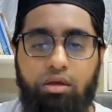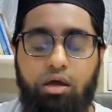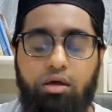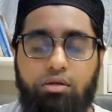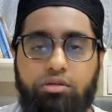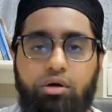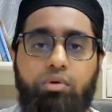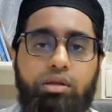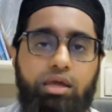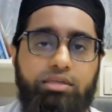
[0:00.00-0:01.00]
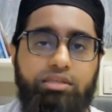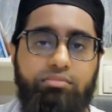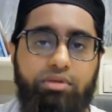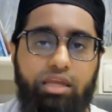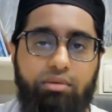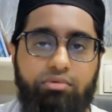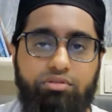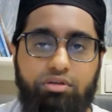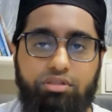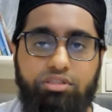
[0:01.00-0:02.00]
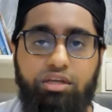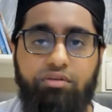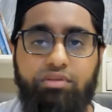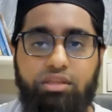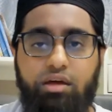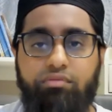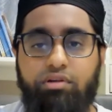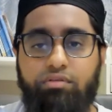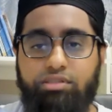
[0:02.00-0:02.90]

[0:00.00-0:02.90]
no one has been able to achieve the level